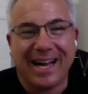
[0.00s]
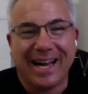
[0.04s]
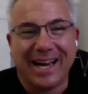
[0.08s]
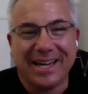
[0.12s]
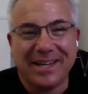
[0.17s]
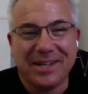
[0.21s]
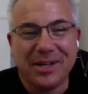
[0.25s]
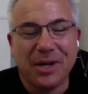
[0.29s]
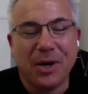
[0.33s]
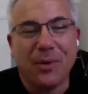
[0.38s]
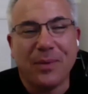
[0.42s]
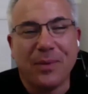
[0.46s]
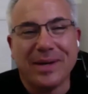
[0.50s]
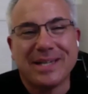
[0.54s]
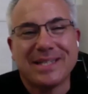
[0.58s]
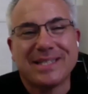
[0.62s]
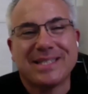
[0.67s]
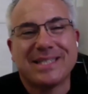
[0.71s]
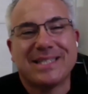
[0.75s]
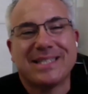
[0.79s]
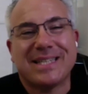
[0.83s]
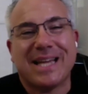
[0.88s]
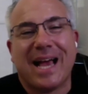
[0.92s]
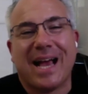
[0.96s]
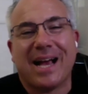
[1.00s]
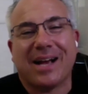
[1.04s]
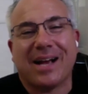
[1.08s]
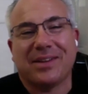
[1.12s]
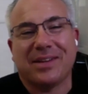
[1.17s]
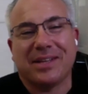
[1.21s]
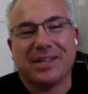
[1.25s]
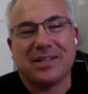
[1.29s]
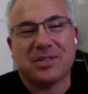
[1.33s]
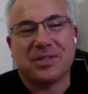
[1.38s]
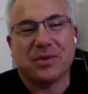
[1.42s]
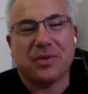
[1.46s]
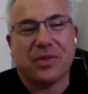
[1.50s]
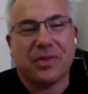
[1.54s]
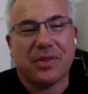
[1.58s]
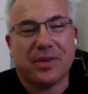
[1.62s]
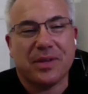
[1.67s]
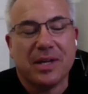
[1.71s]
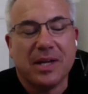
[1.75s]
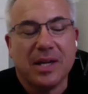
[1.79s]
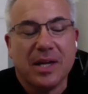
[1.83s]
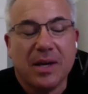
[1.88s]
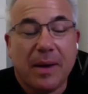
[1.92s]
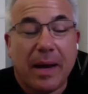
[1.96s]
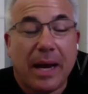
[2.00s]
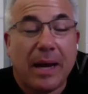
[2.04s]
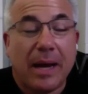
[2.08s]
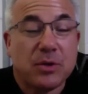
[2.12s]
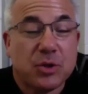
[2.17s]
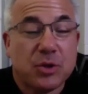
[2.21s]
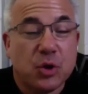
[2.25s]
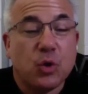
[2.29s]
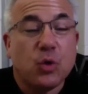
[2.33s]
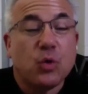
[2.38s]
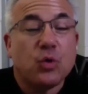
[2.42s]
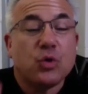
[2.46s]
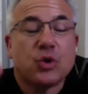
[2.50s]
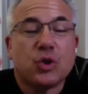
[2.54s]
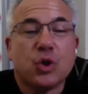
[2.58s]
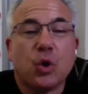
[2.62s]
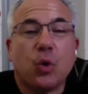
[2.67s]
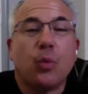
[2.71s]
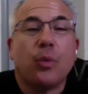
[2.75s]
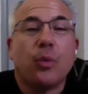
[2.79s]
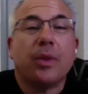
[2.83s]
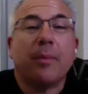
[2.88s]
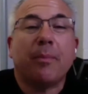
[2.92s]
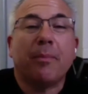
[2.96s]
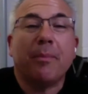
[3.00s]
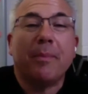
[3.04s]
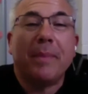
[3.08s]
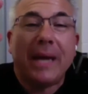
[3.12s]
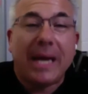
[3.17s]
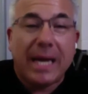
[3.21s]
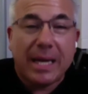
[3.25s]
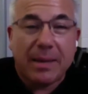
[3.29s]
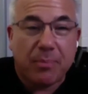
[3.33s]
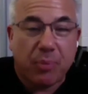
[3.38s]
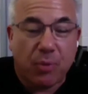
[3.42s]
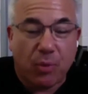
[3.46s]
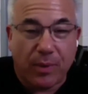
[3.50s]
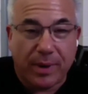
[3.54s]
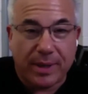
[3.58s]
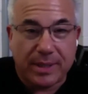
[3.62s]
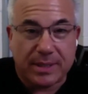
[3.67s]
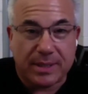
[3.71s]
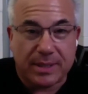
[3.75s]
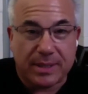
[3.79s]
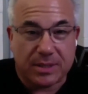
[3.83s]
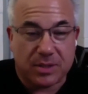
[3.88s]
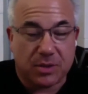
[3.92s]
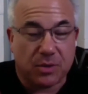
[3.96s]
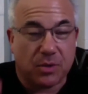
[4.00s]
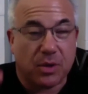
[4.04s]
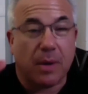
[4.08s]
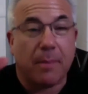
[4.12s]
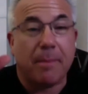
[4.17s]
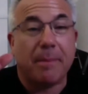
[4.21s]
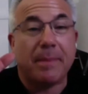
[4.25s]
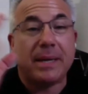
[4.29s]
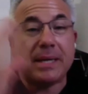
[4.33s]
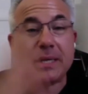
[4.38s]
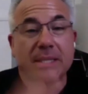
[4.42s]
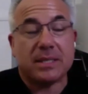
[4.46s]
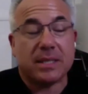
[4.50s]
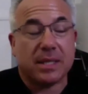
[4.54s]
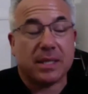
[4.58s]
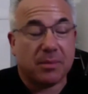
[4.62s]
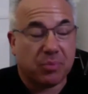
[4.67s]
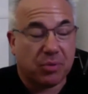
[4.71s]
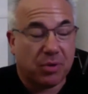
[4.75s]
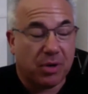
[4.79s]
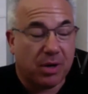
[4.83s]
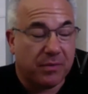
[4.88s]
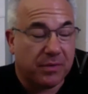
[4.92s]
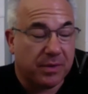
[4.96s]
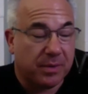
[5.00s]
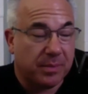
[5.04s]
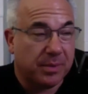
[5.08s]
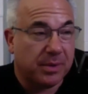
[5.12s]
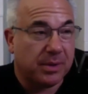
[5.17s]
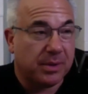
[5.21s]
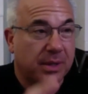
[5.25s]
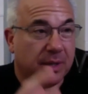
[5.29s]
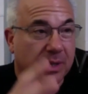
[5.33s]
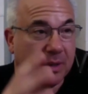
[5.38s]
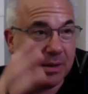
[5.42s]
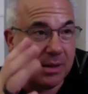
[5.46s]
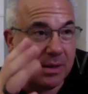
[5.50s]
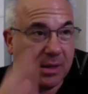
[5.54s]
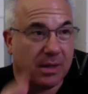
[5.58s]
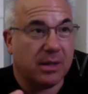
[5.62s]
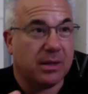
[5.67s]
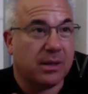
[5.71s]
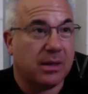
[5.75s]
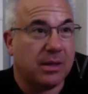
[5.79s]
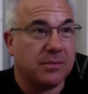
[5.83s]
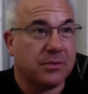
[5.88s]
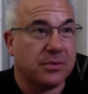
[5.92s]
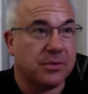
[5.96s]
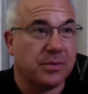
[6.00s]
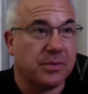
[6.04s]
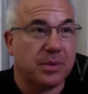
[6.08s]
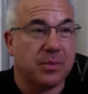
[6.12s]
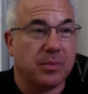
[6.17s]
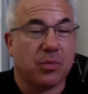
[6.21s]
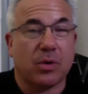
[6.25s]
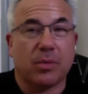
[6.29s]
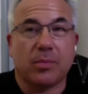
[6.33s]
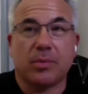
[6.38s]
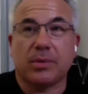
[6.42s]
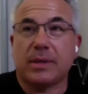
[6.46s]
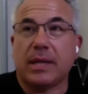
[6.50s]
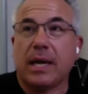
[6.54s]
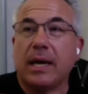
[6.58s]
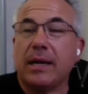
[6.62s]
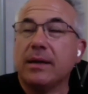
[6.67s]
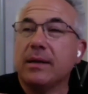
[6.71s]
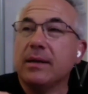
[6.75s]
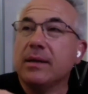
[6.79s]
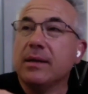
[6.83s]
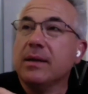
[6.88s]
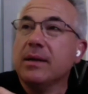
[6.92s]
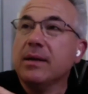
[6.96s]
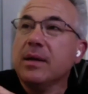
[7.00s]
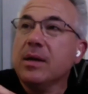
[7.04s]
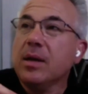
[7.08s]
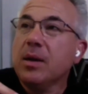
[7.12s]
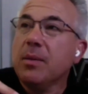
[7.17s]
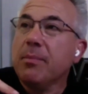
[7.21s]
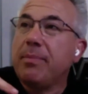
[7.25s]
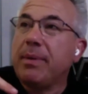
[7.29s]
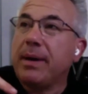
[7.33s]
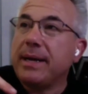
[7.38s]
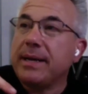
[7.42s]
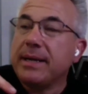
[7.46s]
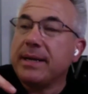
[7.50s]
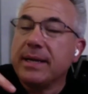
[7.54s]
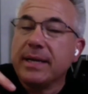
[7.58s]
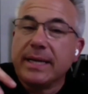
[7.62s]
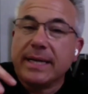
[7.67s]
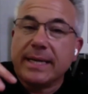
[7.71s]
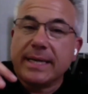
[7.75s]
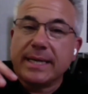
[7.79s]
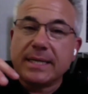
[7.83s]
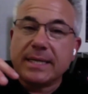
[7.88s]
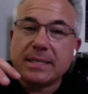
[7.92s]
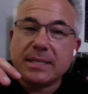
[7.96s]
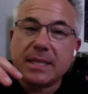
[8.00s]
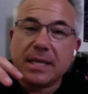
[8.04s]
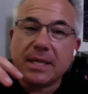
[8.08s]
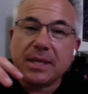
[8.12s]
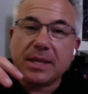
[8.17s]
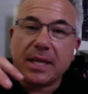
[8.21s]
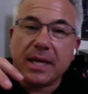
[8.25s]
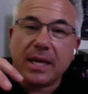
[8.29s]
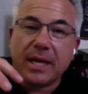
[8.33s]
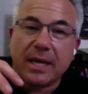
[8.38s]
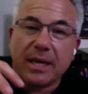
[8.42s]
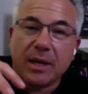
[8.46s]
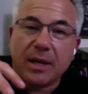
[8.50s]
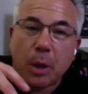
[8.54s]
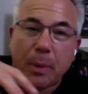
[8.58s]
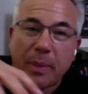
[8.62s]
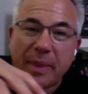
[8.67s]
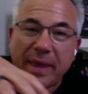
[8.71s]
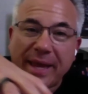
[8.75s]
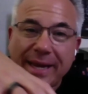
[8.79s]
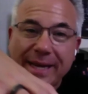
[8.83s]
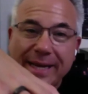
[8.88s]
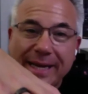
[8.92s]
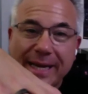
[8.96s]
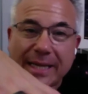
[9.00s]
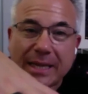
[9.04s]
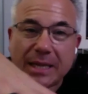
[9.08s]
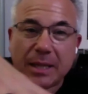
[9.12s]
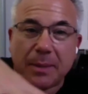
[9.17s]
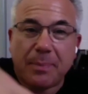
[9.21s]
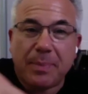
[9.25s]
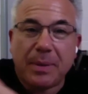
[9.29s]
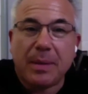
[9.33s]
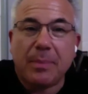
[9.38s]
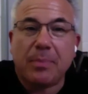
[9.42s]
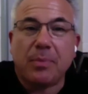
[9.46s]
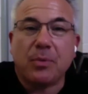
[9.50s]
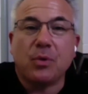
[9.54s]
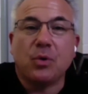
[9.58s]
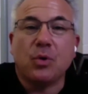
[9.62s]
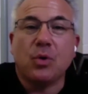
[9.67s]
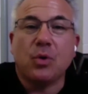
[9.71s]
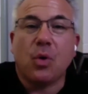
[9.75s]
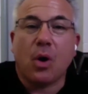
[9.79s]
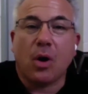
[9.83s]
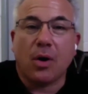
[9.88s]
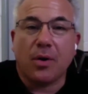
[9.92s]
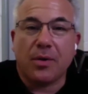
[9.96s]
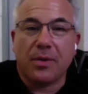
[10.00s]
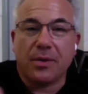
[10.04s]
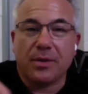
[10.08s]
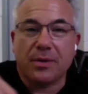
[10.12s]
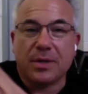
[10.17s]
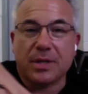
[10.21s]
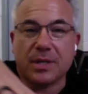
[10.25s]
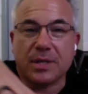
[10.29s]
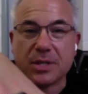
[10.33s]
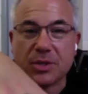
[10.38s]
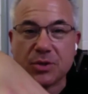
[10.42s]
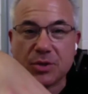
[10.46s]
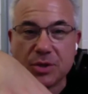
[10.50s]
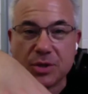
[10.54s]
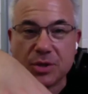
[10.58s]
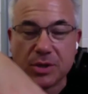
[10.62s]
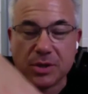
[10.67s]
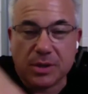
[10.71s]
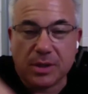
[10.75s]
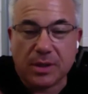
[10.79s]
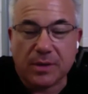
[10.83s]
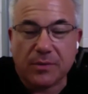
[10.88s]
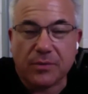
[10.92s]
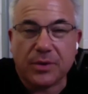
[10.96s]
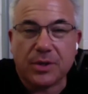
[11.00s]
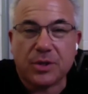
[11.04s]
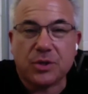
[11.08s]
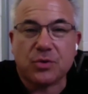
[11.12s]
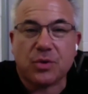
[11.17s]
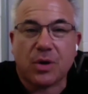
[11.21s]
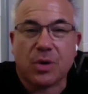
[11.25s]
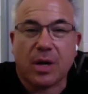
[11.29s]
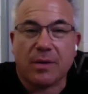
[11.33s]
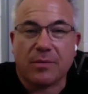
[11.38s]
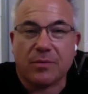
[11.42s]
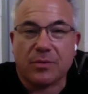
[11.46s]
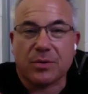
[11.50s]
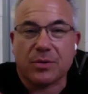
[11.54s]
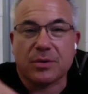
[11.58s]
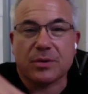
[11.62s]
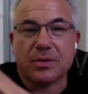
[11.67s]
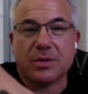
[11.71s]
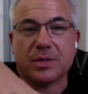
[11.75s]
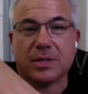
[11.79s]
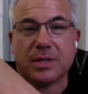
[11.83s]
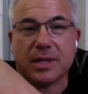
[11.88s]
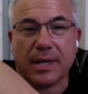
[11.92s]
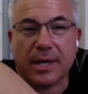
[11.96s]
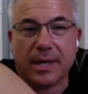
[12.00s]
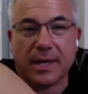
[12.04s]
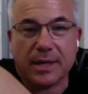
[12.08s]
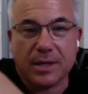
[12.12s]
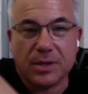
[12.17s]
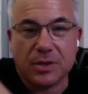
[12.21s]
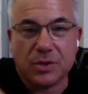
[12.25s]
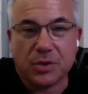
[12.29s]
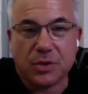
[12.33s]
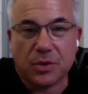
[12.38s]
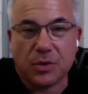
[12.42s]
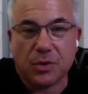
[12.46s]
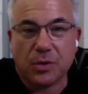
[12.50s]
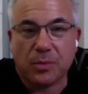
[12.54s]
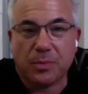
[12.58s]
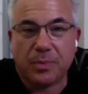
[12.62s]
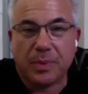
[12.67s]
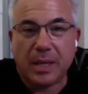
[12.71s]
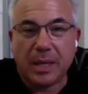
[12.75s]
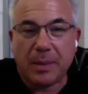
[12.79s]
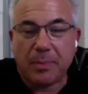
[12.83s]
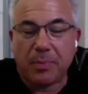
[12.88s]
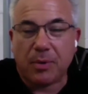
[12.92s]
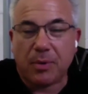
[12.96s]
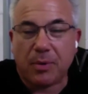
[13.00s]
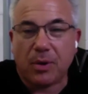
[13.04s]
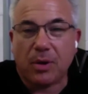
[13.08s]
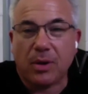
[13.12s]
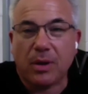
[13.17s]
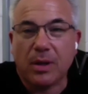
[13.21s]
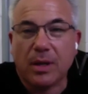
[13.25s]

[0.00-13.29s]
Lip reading: know exactly. So the main point is, so amazing profitability. I'd love to read more about that, but is that they get the people who are their delivery drivers and internal people,